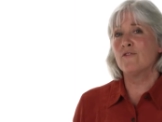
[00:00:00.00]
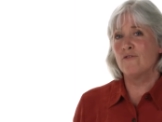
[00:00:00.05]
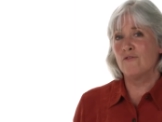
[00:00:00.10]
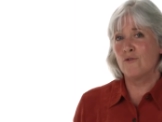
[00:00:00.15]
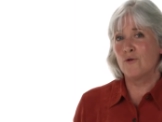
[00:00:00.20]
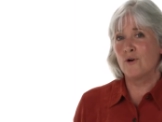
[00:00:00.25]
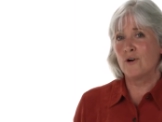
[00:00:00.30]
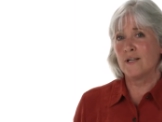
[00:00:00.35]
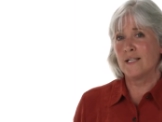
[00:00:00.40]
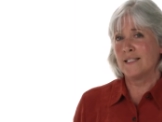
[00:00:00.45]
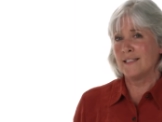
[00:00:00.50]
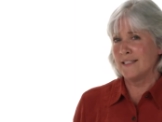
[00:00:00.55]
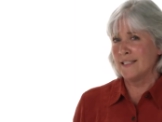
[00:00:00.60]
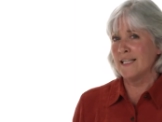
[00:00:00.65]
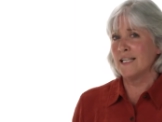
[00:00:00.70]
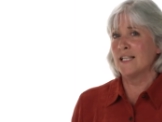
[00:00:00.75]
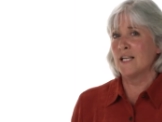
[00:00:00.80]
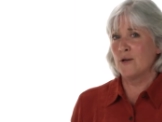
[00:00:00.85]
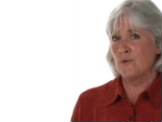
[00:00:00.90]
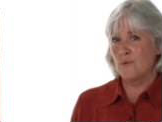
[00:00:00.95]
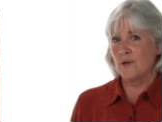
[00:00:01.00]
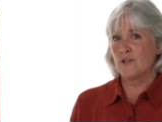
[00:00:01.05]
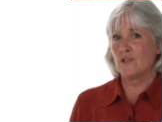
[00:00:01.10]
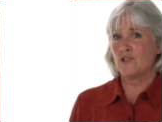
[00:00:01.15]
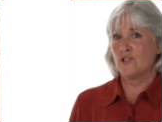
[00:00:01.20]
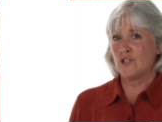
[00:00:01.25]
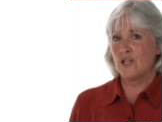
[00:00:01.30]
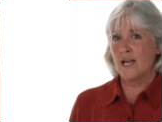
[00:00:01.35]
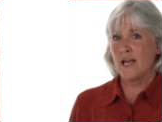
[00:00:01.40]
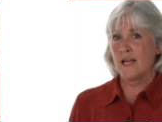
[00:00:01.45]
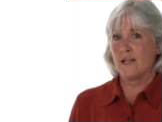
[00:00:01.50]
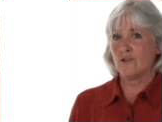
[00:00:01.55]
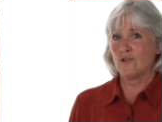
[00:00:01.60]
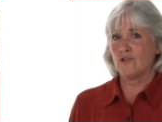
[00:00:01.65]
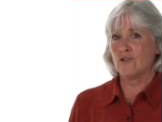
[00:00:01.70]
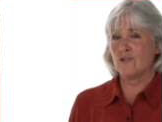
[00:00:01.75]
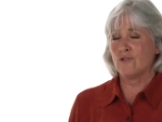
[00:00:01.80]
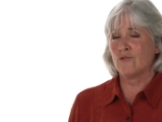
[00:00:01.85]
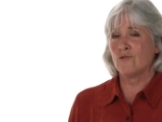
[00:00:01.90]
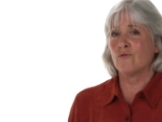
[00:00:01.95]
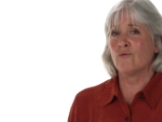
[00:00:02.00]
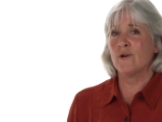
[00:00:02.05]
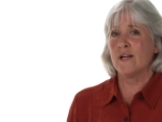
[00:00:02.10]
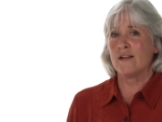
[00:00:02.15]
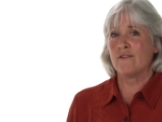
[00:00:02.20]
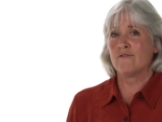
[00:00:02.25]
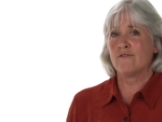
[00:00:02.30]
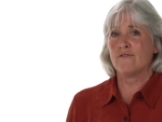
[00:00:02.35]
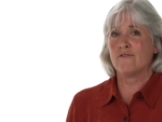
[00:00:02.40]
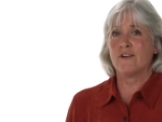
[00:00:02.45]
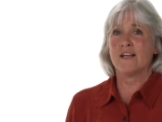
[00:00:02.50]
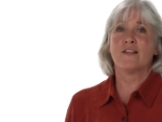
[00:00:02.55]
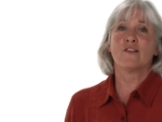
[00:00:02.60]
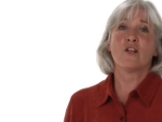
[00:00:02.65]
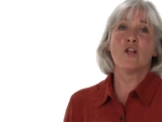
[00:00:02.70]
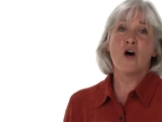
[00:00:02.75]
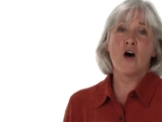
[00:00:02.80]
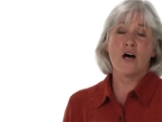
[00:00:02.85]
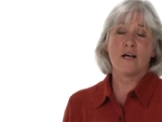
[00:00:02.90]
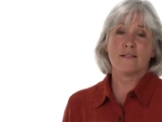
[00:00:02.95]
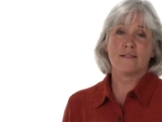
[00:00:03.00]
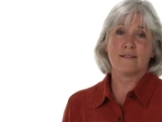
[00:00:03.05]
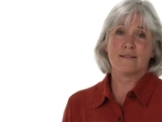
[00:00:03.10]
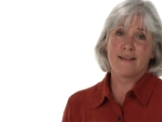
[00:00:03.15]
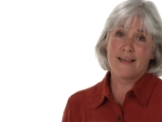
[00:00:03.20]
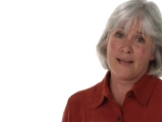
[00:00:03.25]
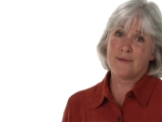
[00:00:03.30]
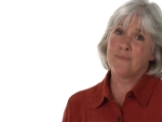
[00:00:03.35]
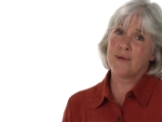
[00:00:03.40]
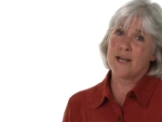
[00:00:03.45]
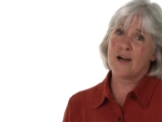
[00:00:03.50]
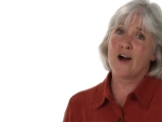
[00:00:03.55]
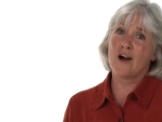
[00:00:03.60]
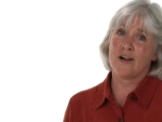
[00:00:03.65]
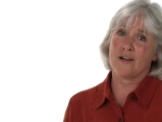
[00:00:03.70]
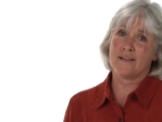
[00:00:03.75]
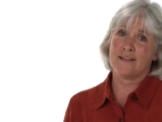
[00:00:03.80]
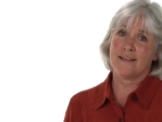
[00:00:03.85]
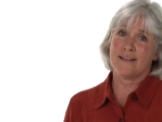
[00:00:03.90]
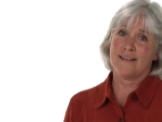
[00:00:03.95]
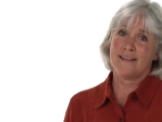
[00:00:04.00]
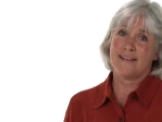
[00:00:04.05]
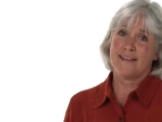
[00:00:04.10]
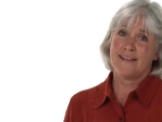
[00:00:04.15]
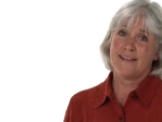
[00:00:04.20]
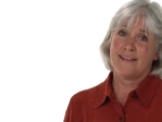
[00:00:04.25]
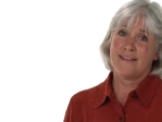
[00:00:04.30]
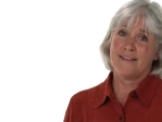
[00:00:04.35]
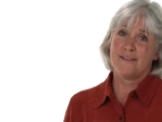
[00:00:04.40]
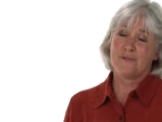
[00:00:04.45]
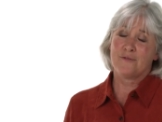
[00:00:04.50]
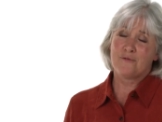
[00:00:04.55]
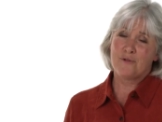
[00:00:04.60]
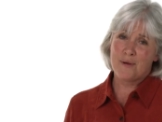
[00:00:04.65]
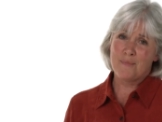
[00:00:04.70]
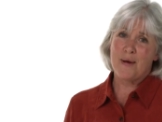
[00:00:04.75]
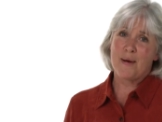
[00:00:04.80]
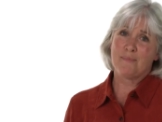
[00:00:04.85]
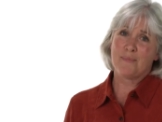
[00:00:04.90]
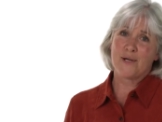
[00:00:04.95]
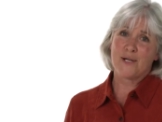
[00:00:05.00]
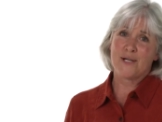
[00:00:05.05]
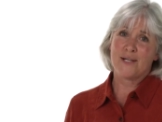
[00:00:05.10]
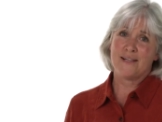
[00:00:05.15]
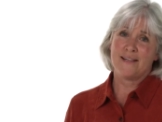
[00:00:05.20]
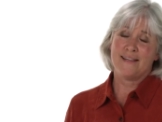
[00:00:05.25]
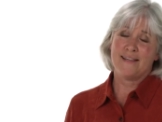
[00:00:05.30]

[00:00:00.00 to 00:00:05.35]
for and dealing with change, grief, and loss can be hard. Remember,